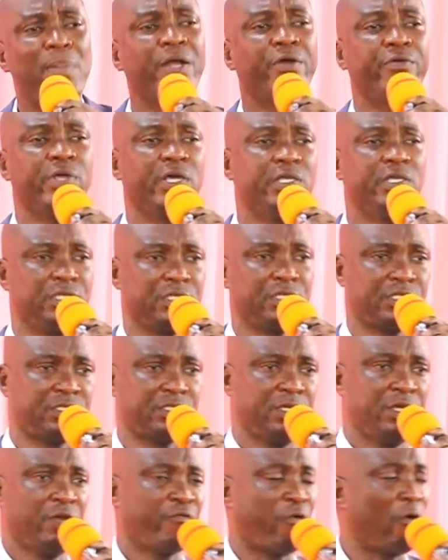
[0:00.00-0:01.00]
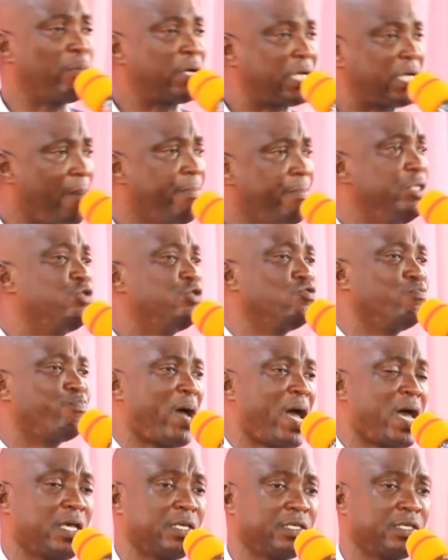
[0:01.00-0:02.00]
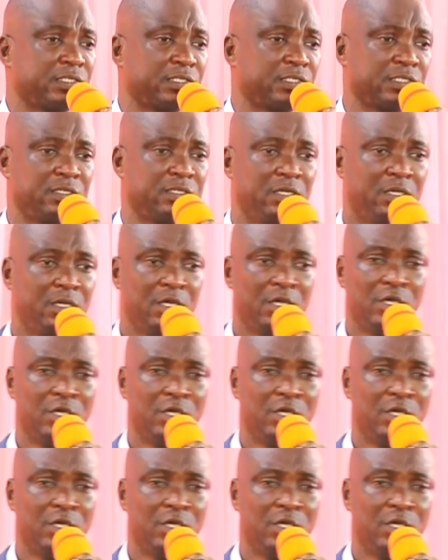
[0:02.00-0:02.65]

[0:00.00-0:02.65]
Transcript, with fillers: marriages from coming to pass.